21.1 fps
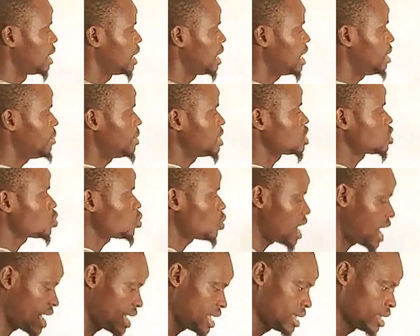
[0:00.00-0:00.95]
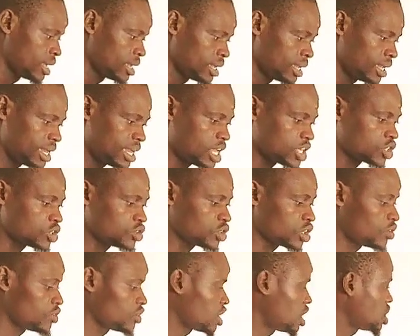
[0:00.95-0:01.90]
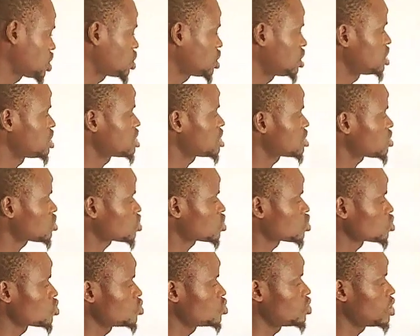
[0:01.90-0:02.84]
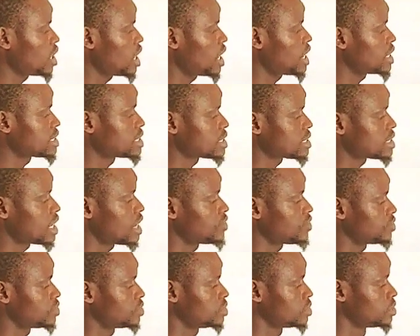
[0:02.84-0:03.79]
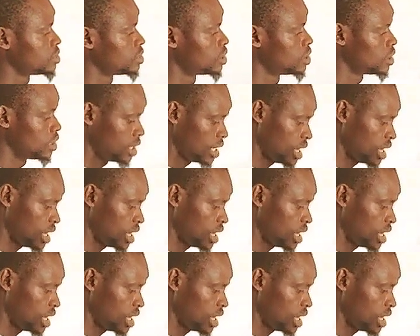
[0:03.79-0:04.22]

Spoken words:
Element Y, the electronic configuration is 2, 8, 7.